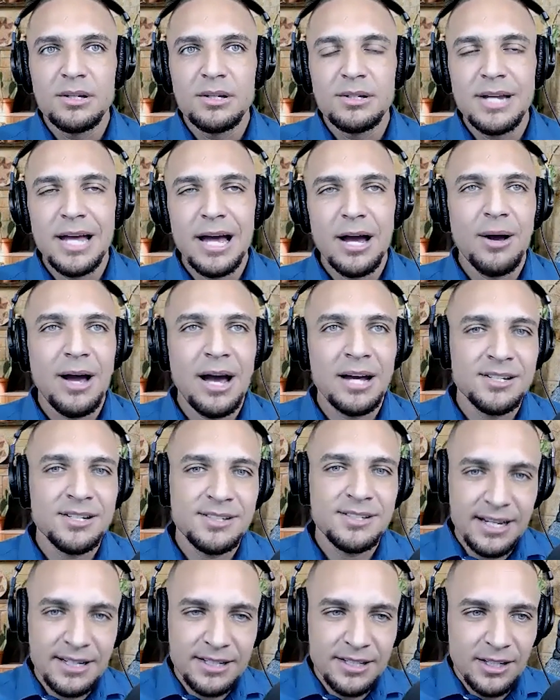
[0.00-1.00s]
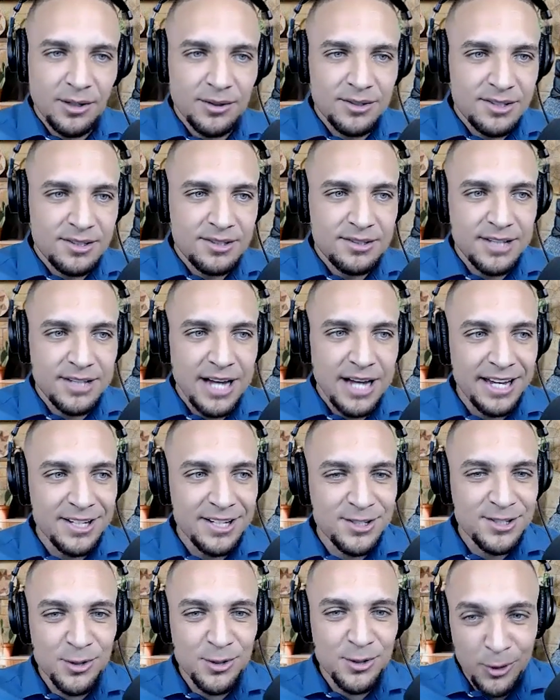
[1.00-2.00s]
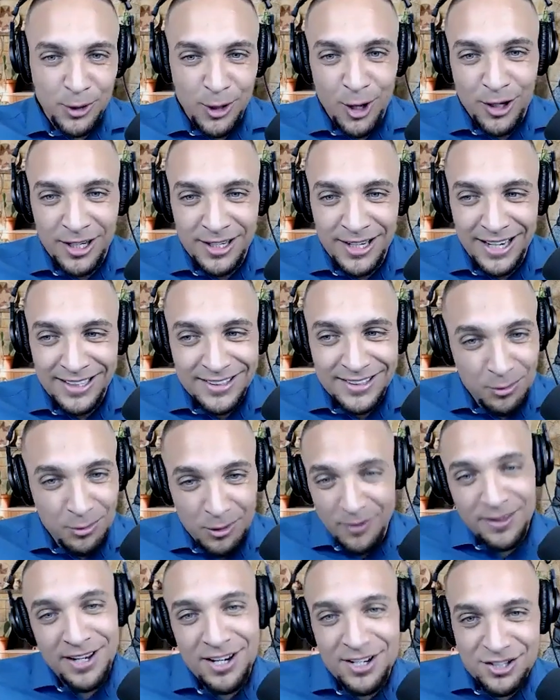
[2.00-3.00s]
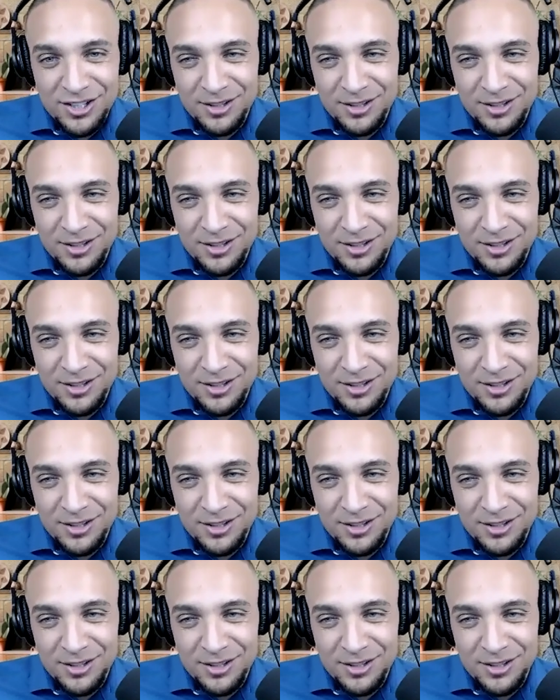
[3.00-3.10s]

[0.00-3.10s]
now how does that, tie into we're all connected? Well, there's